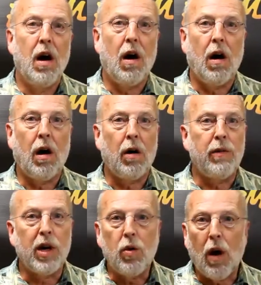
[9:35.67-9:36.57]
are
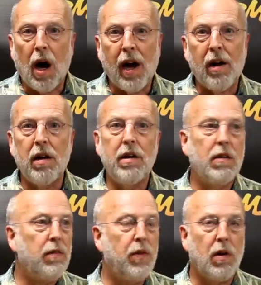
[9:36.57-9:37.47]
required
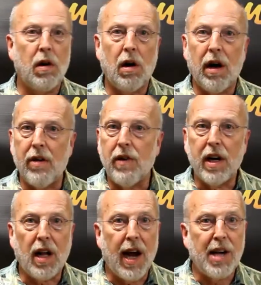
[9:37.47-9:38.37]
for every
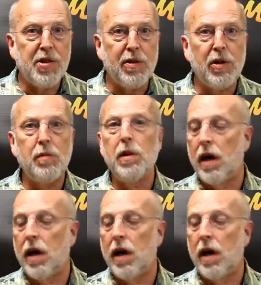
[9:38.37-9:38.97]
classroom,